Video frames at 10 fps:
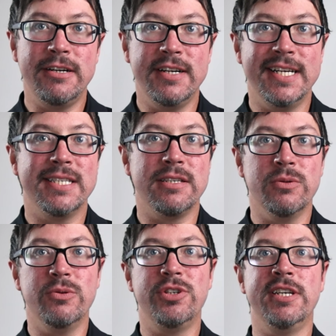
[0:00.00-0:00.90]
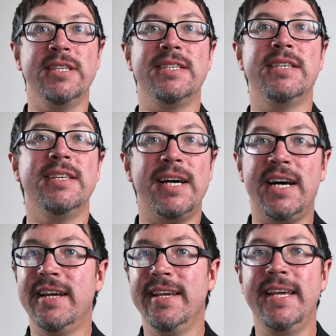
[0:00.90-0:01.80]
internet solutions
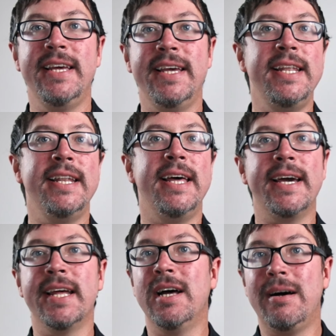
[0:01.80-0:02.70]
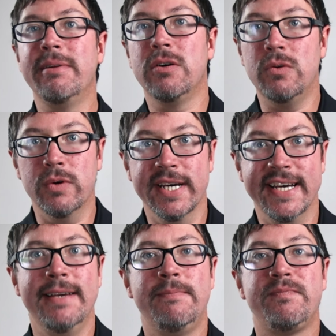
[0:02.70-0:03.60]
in an economical way.